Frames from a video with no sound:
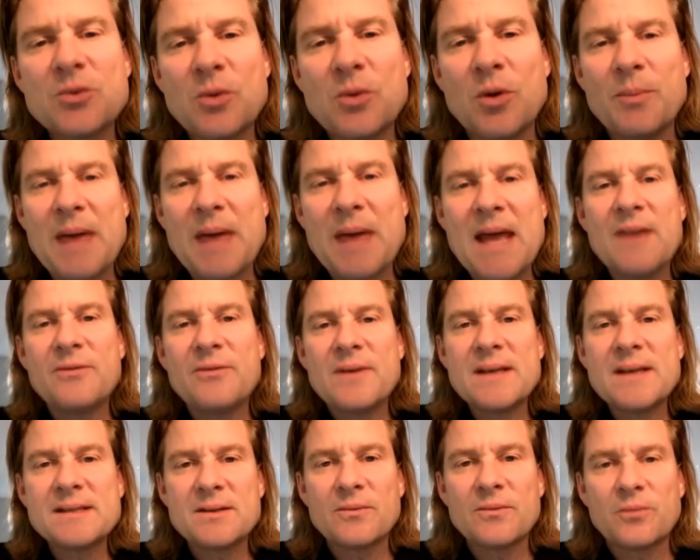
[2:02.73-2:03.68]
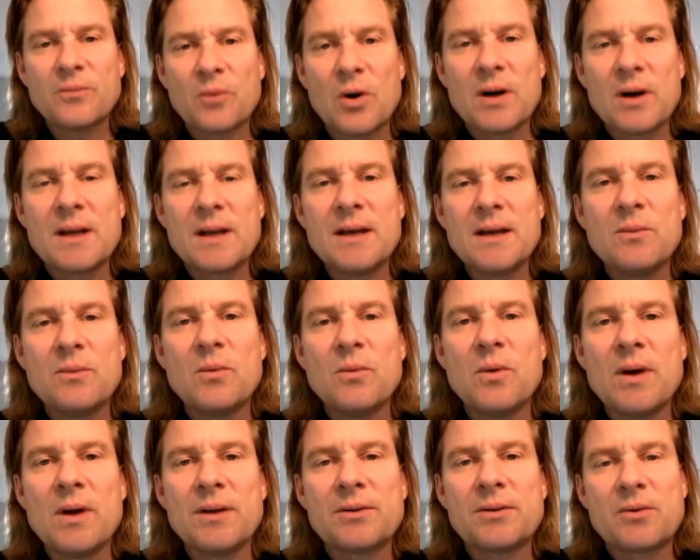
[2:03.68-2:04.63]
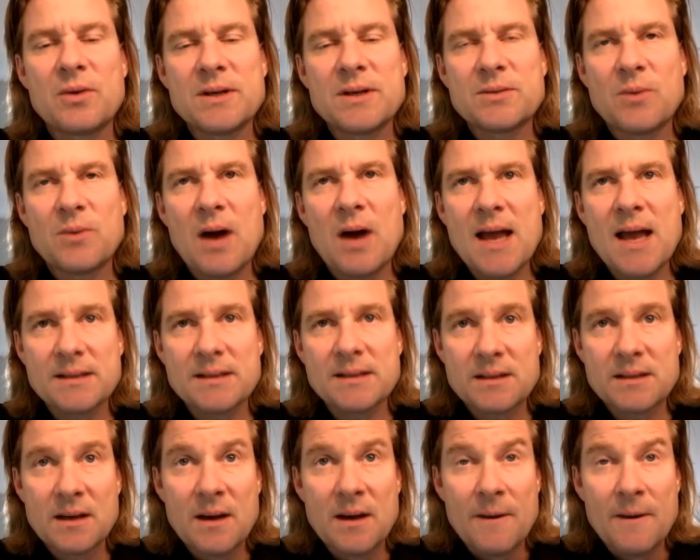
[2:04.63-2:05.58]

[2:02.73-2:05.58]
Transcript: benefits of working with Chris Wise,